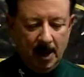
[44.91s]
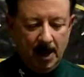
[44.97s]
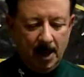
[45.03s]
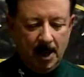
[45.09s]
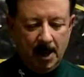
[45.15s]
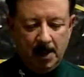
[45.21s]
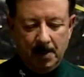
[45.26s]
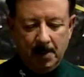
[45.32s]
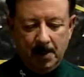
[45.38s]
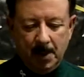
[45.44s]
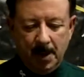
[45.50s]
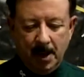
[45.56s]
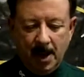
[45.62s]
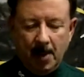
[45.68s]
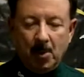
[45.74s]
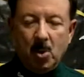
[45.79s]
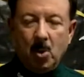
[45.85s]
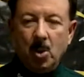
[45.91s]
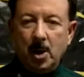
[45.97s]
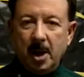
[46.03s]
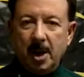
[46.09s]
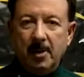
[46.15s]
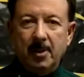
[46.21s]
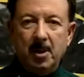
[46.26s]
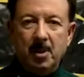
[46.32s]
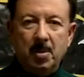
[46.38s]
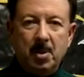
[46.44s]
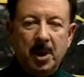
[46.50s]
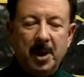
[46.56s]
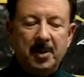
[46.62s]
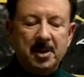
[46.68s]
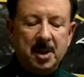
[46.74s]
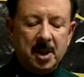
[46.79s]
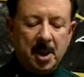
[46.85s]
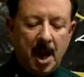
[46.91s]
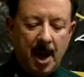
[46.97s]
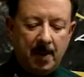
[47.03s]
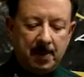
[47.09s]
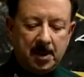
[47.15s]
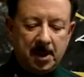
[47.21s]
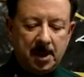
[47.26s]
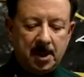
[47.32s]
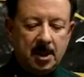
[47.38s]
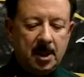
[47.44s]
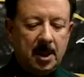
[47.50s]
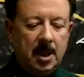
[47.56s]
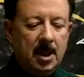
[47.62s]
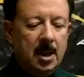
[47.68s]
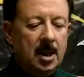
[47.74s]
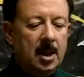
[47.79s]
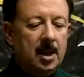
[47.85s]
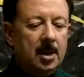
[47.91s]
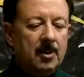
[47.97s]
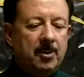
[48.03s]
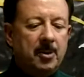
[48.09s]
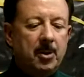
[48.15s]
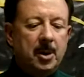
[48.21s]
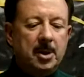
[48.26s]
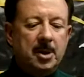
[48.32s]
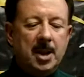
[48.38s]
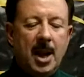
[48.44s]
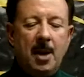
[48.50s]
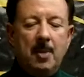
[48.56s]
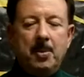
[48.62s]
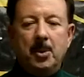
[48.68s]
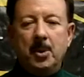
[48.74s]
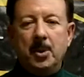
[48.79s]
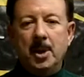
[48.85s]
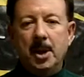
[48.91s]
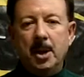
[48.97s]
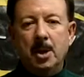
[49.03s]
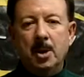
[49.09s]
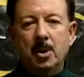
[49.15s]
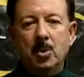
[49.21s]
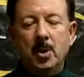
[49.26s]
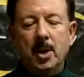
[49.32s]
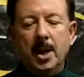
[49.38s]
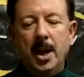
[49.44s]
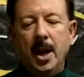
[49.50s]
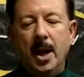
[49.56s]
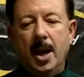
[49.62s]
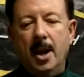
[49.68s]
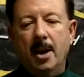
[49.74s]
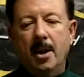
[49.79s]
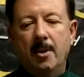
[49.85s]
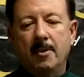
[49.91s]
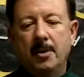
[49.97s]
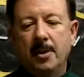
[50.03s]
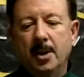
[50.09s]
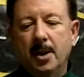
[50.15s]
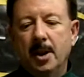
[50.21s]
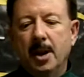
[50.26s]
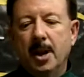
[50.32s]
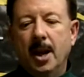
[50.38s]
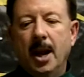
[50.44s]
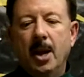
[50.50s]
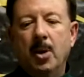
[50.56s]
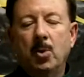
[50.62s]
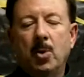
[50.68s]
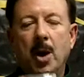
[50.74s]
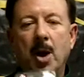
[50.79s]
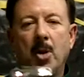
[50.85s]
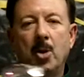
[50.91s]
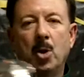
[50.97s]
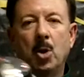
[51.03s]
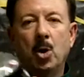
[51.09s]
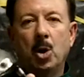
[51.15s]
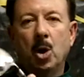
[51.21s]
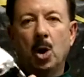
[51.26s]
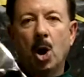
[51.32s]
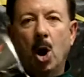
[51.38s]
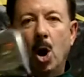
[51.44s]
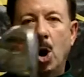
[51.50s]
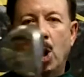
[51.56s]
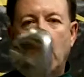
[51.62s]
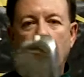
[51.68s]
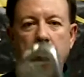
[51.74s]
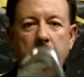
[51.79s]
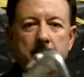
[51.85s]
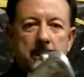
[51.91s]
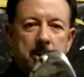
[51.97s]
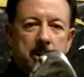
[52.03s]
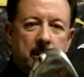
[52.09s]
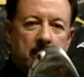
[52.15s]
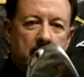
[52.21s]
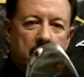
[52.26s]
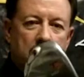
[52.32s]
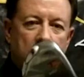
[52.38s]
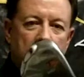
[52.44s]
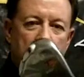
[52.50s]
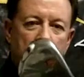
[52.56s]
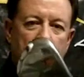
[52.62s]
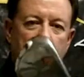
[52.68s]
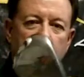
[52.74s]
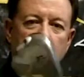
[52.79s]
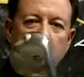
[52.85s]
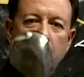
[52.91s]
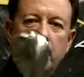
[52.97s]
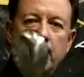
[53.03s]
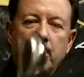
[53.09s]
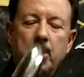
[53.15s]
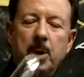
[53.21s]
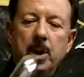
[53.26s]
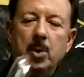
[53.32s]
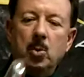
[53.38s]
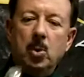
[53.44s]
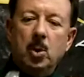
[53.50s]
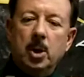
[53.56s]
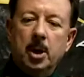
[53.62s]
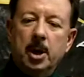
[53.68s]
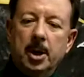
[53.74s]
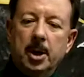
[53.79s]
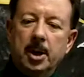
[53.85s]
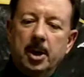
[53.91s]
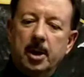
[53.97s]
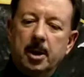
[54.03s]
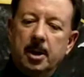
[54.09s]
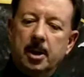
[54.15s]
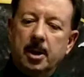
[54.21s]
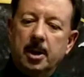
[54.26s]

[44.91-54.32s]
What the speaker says: And I'm going to give you a brief synopsis. For example, here we have a rather large 3-wood